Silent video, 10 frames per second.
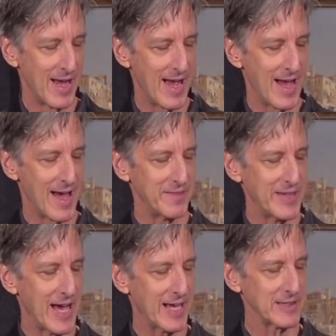And
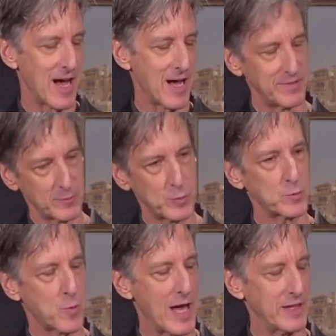the headline, this
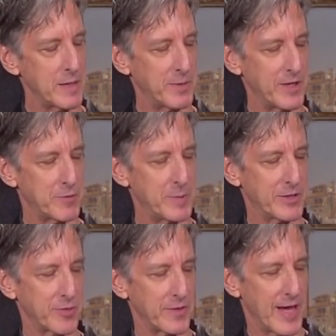was widely believed to be
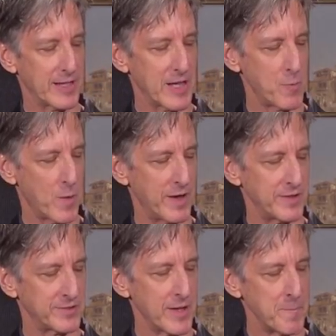true, the headline
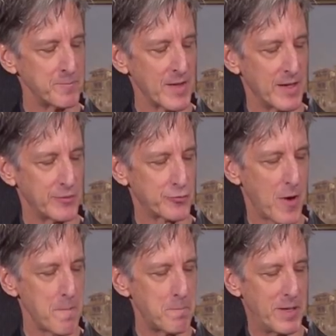was,
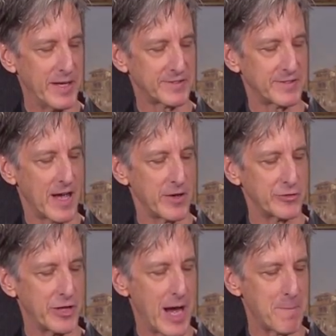Trump picks El
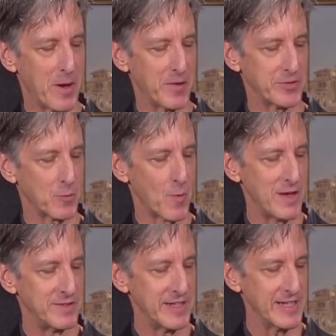Chapo to
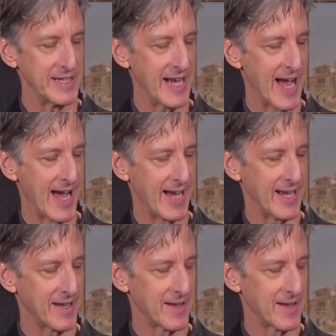run DEA.